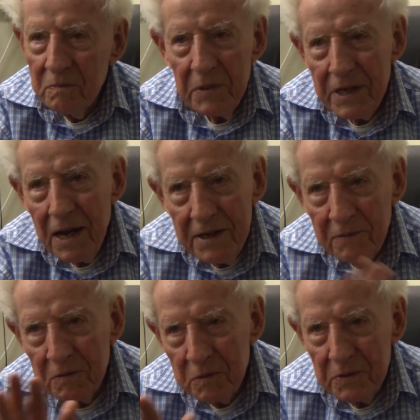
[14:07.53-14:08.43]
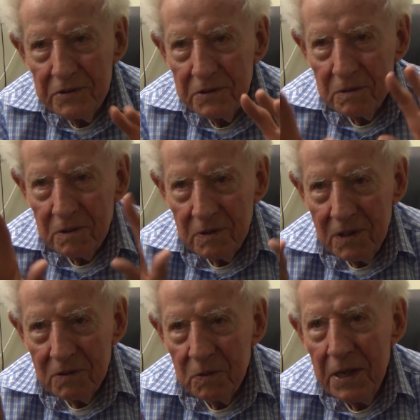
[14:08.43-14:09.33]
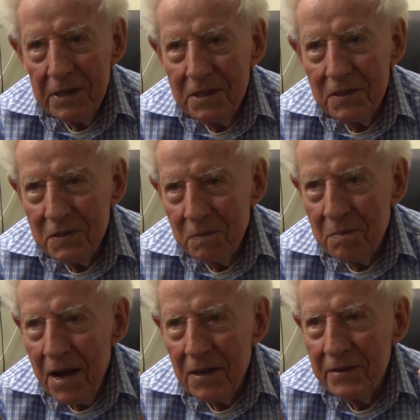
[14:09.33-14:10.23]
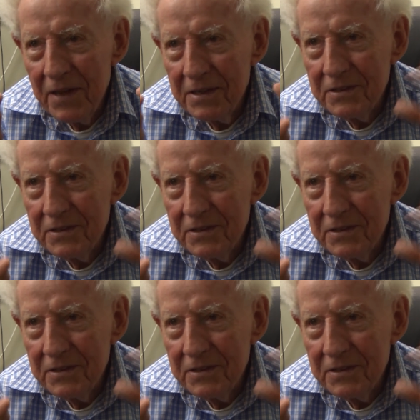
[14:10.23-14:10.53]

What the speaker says: but I never was rated as a pilot.